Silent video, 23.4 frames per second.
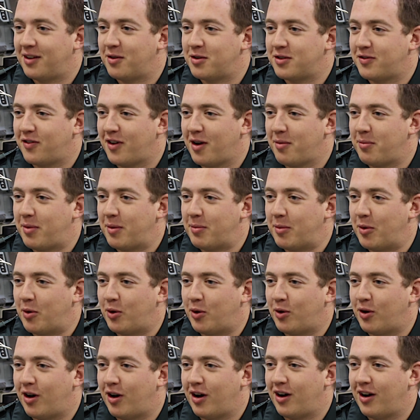It was a bit
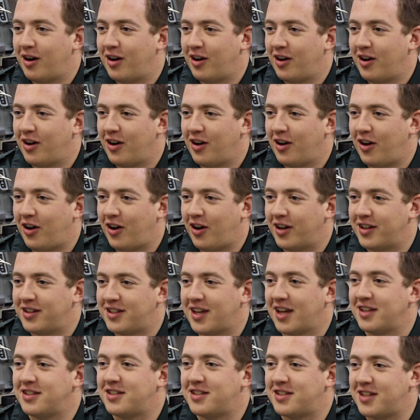more high
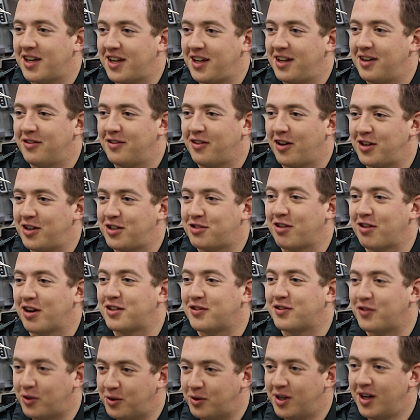intensity, very
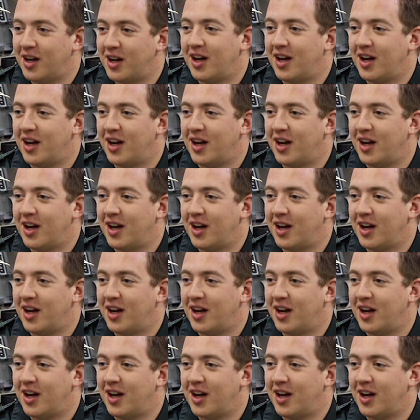stressful.